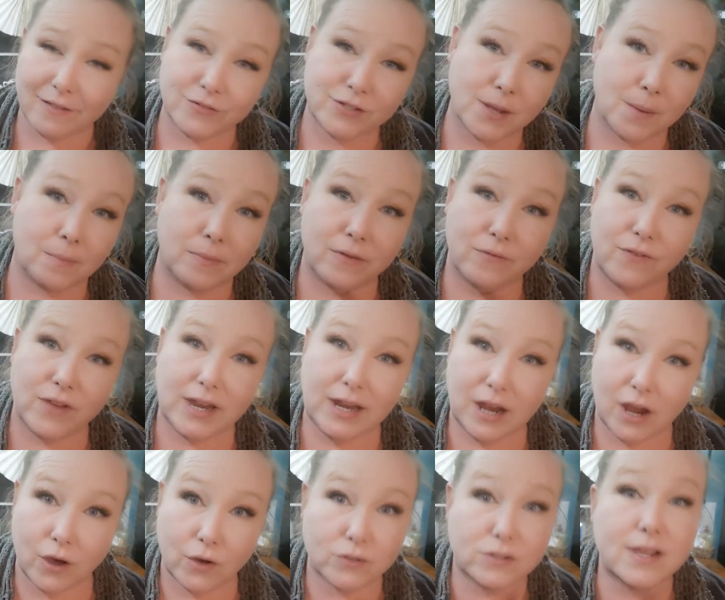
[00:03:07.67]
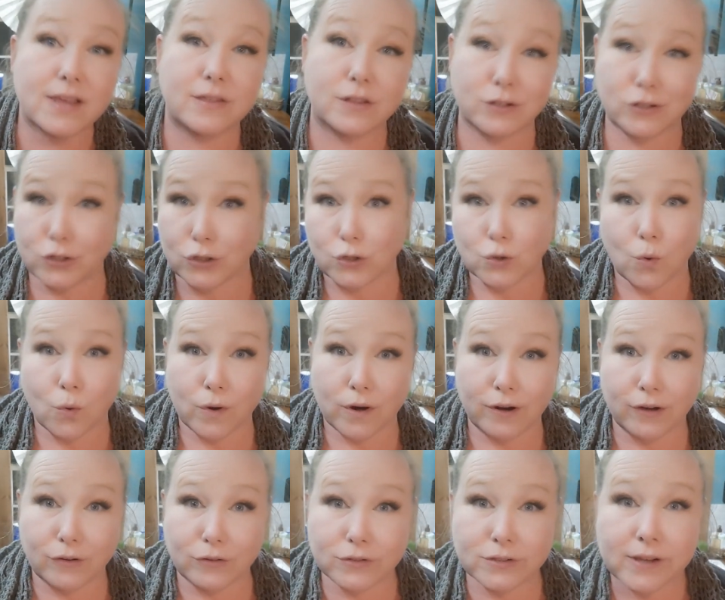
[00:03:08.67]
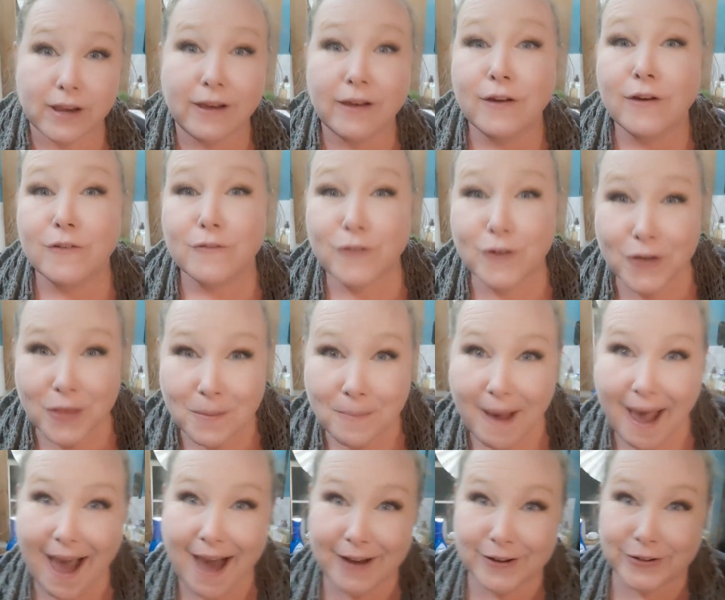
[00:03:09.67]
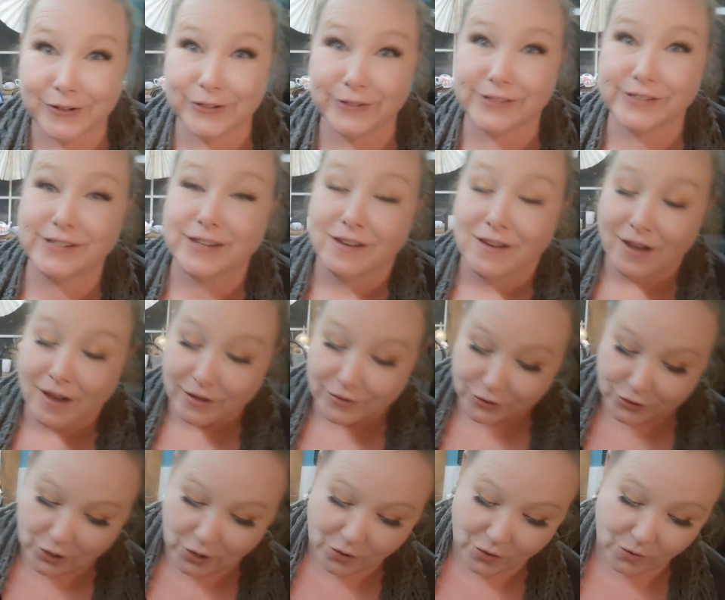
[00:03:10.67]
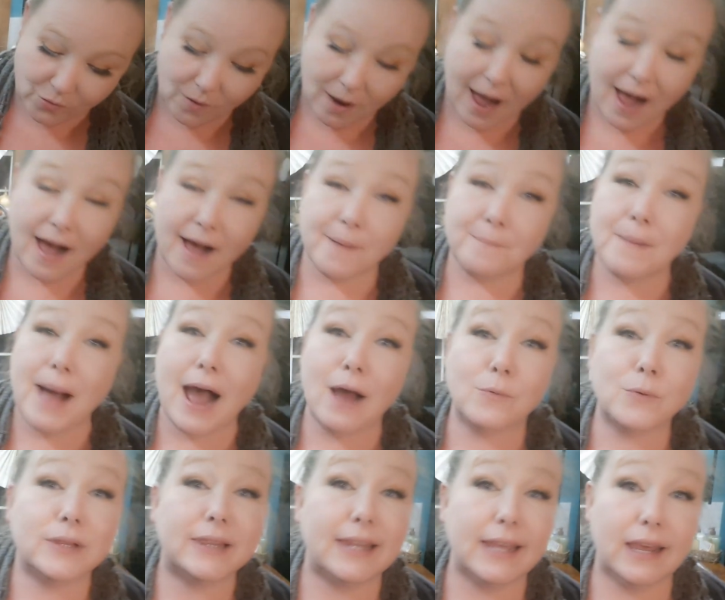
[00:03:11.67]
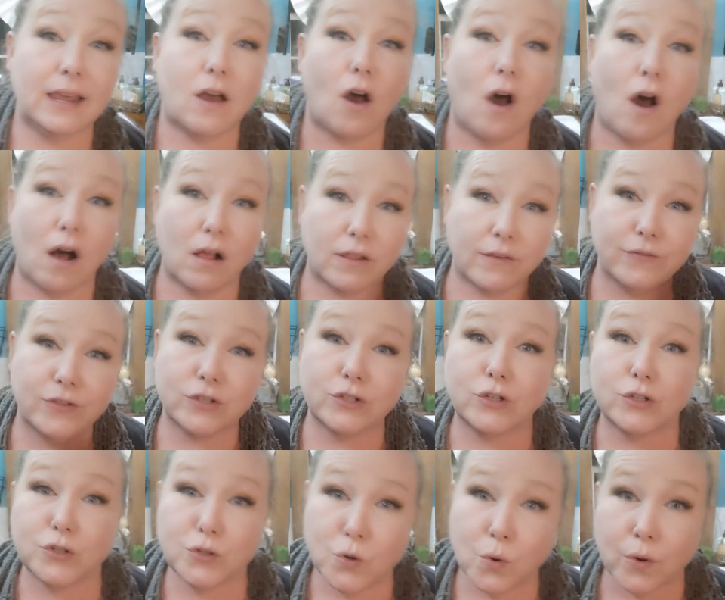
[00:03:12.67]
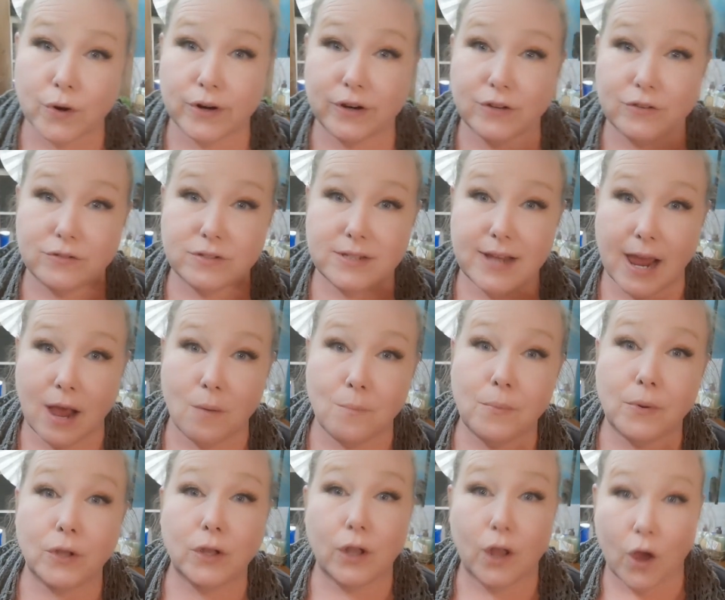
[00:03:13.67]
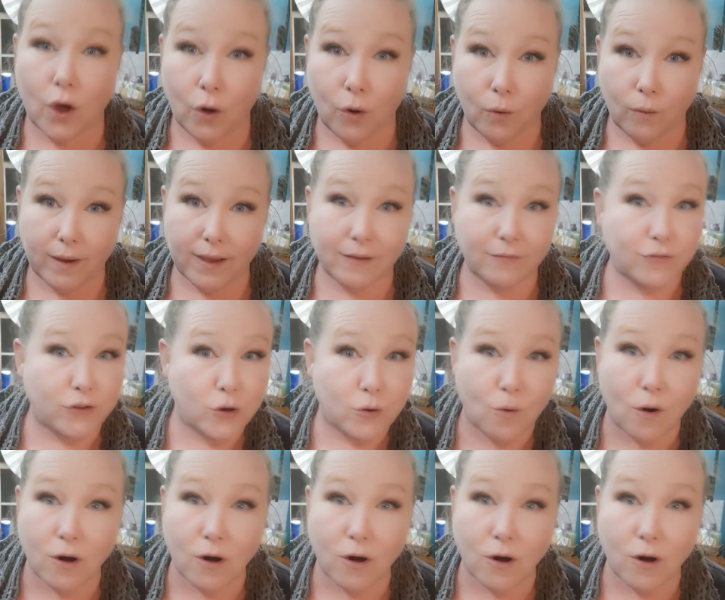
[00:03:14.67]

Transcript: of some of the videos, like the tutorials for the patterns. So um, I will link all of the tutorials down below if you